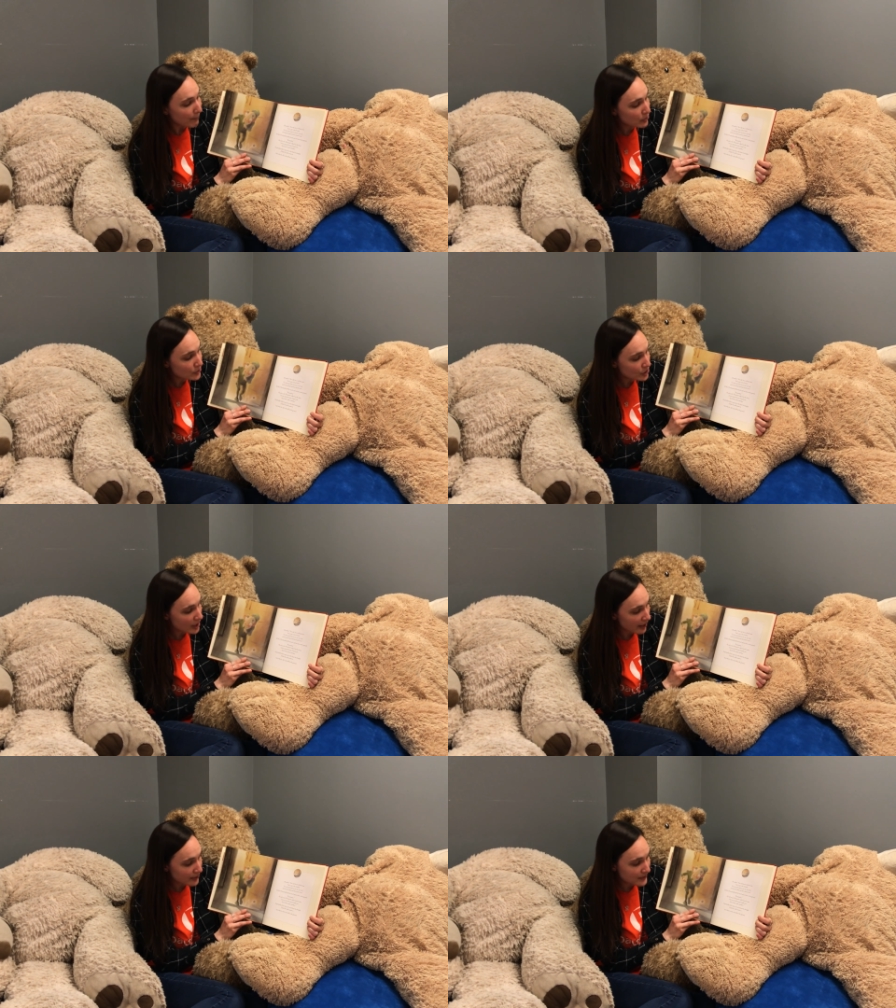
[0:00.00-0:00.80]

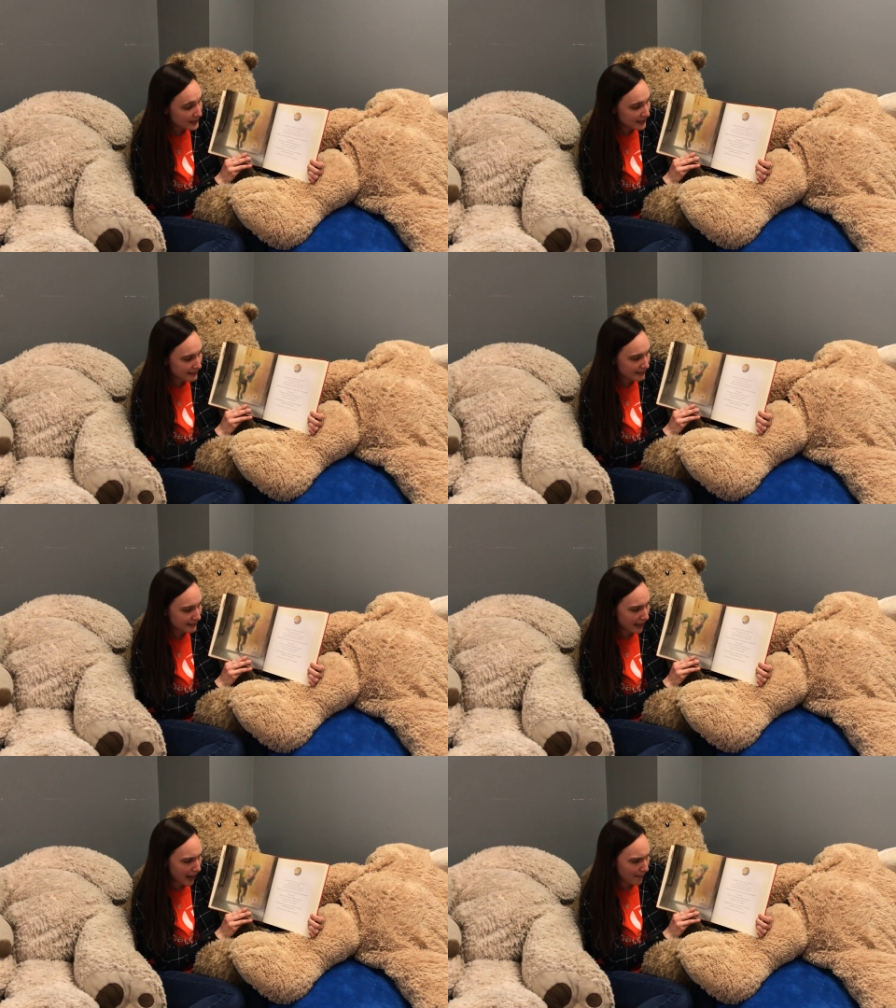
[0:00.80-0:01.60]
Punchinello didn't
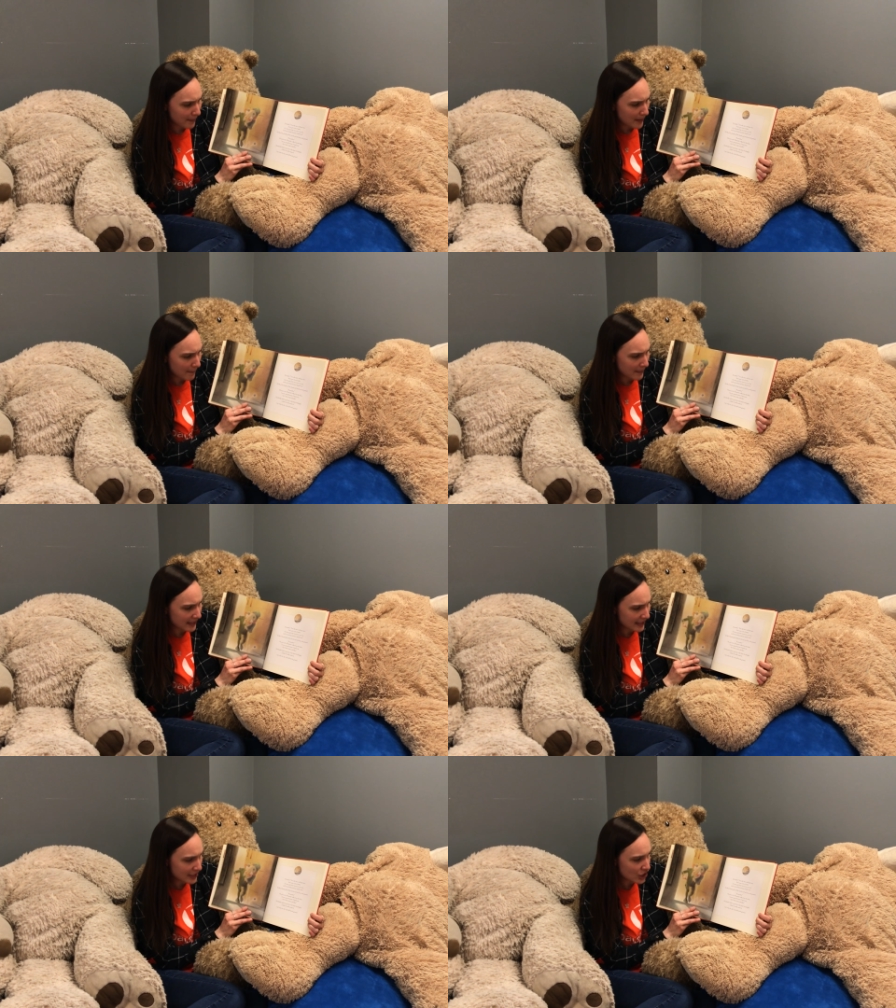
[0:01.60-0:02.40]
stop, but
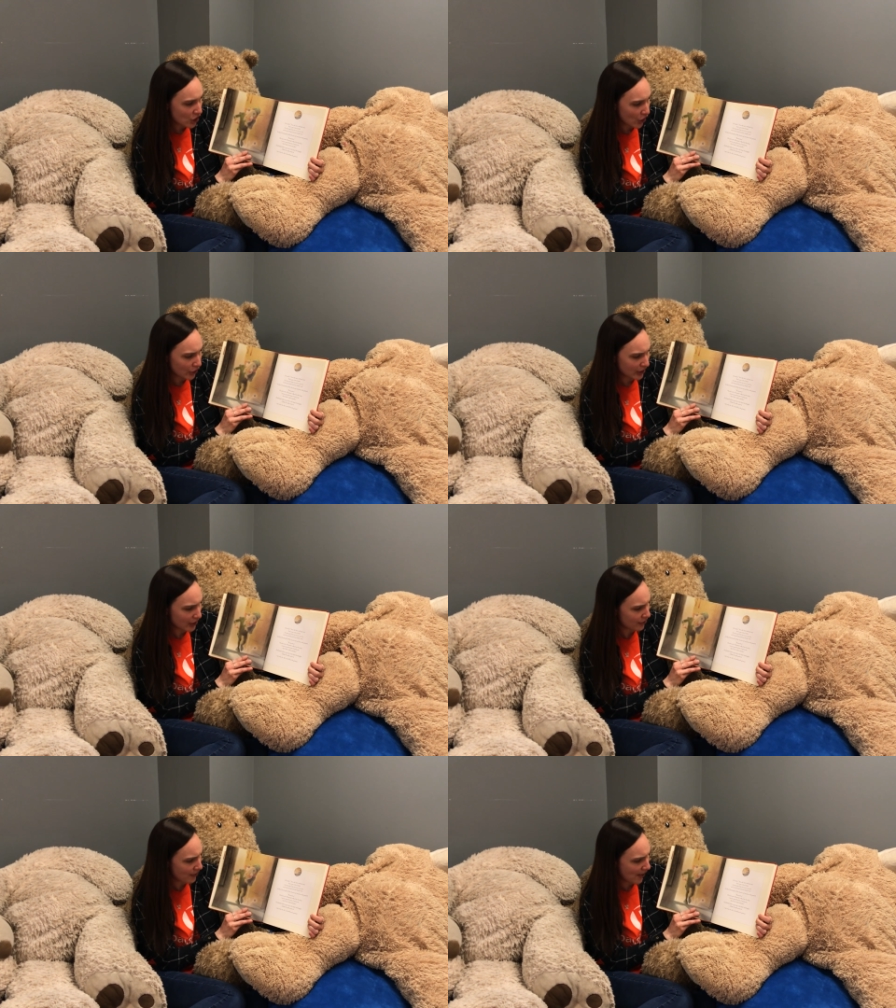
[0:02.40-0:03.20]
in his heart
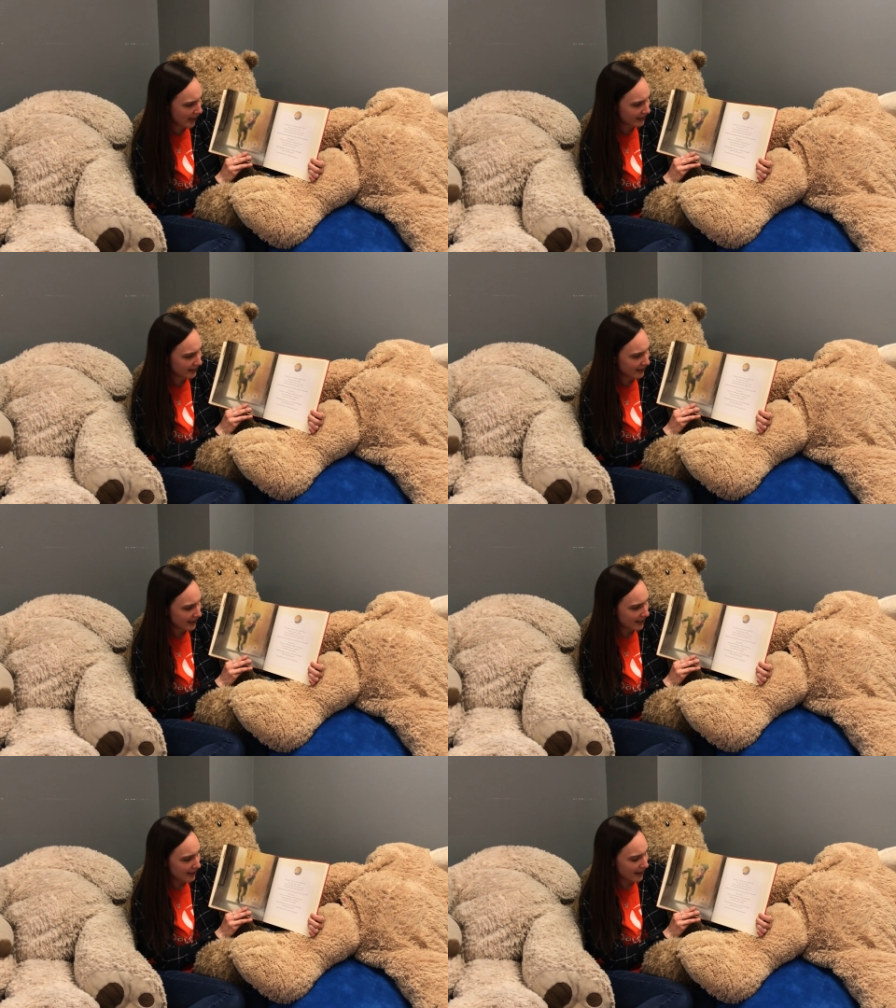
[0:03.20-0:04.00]
he thought,
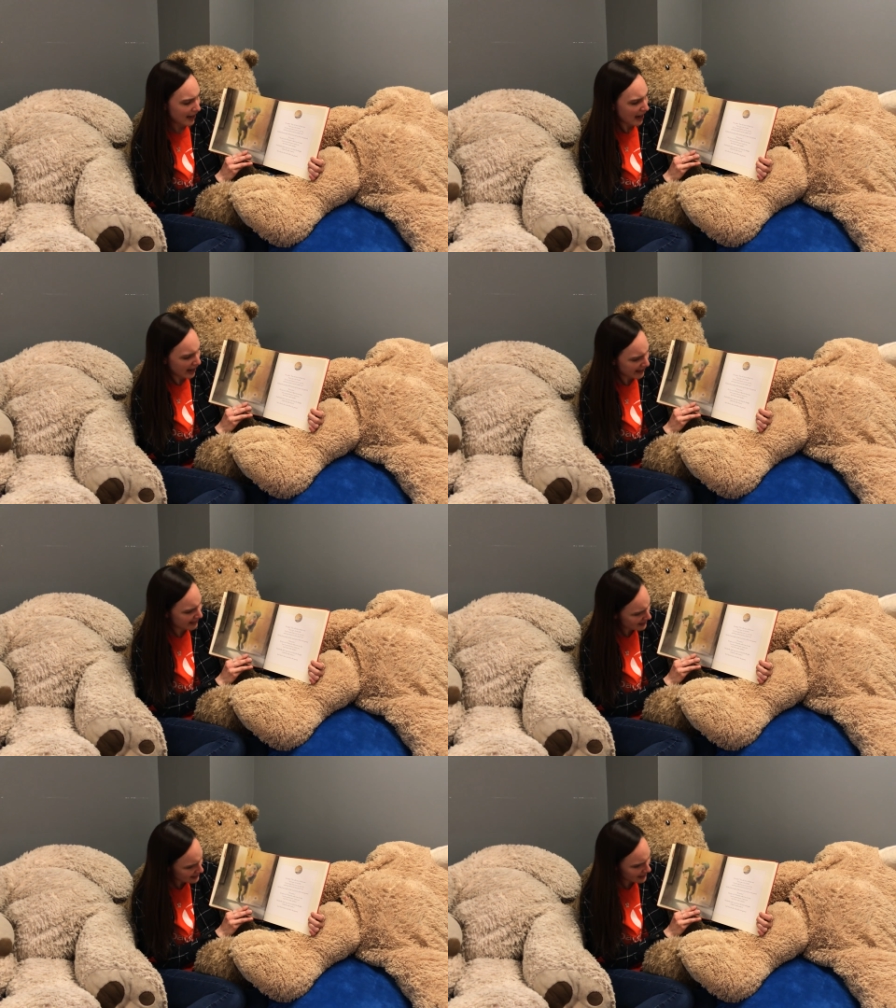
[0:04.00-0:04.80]
"I
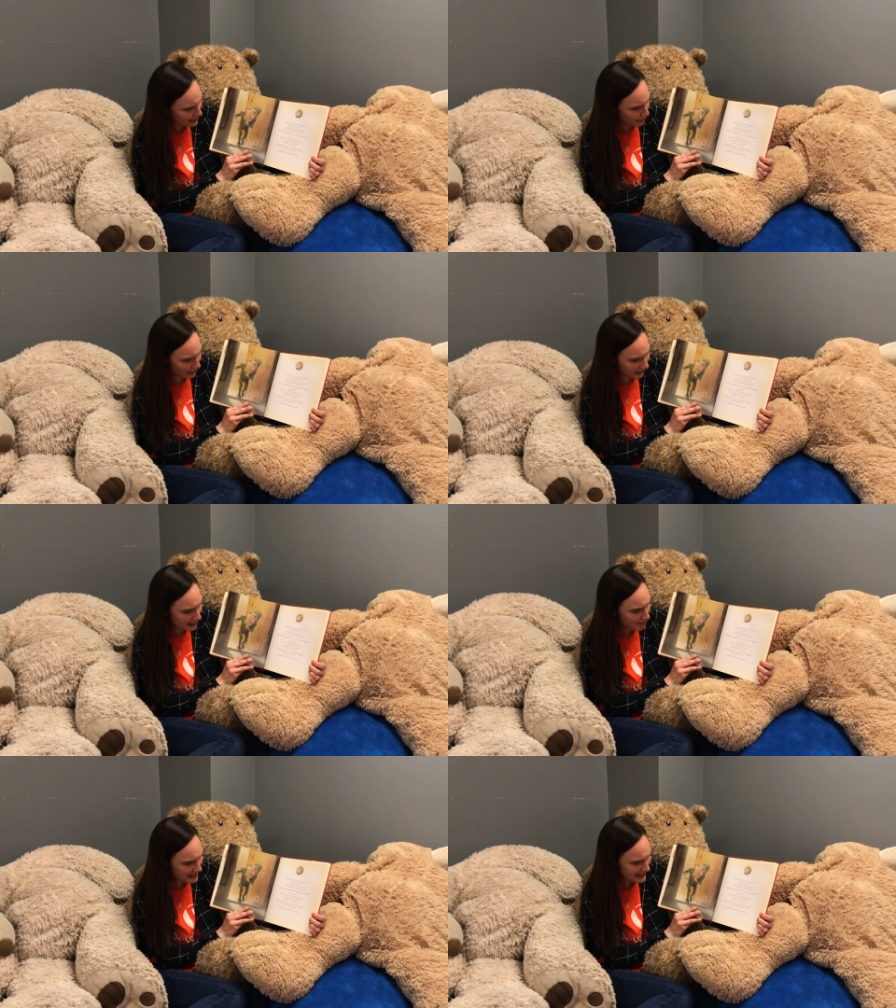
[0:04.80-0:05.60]
think he
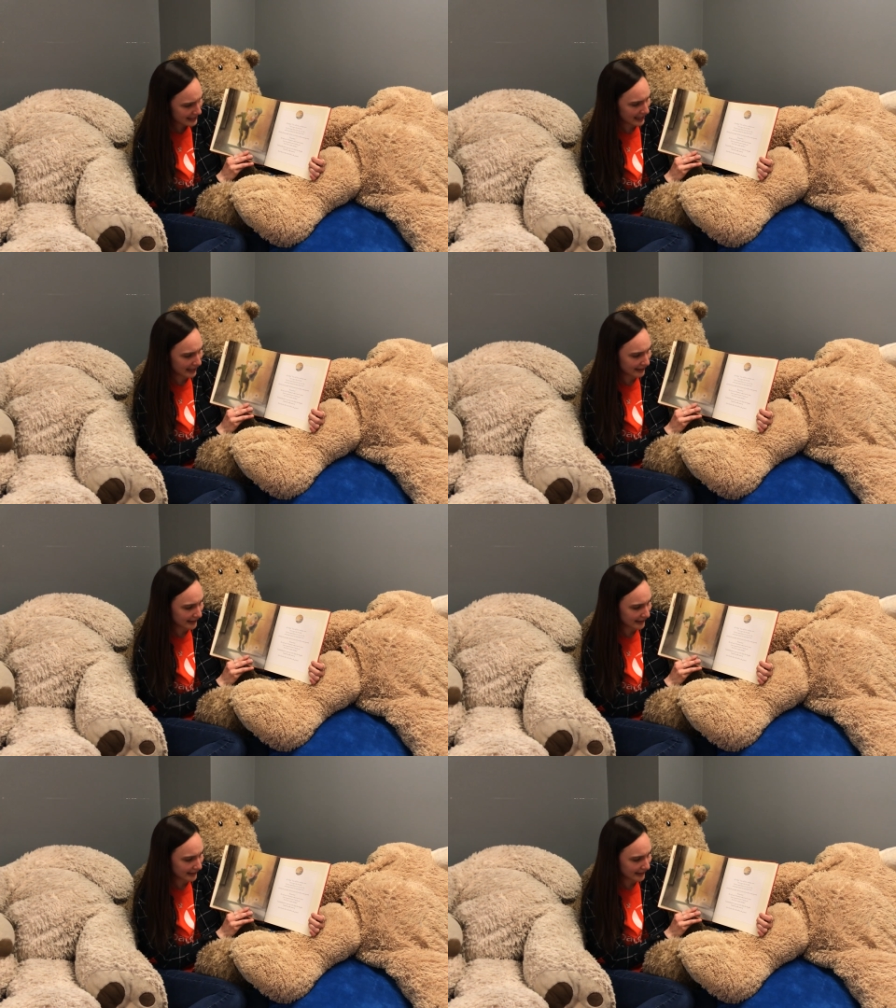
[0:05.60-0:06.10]
really means it."